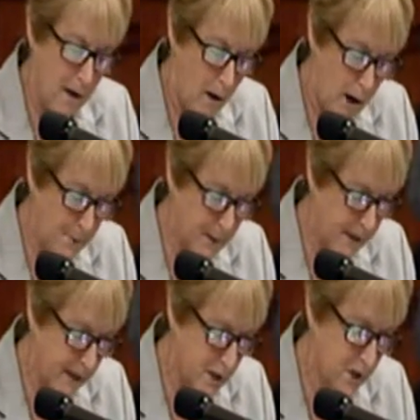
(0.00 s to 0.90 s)

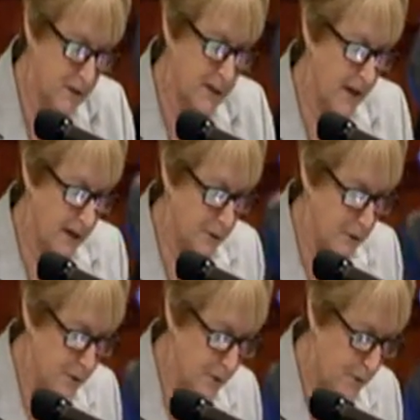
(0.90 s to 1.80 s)
obligations
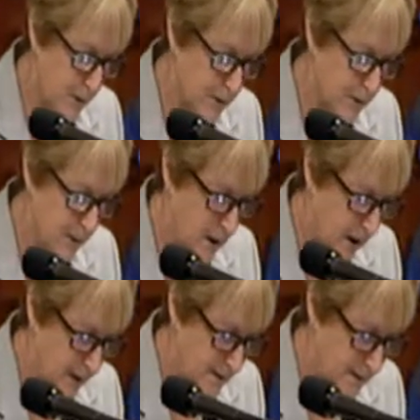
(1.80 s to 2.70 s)
under those
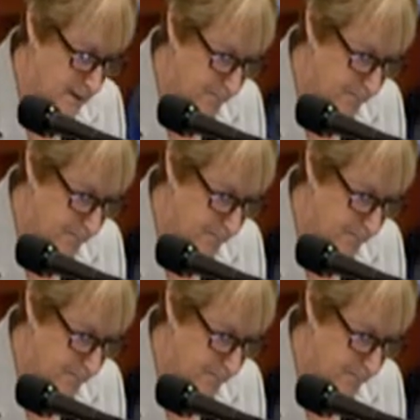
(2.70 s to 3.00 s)
laws.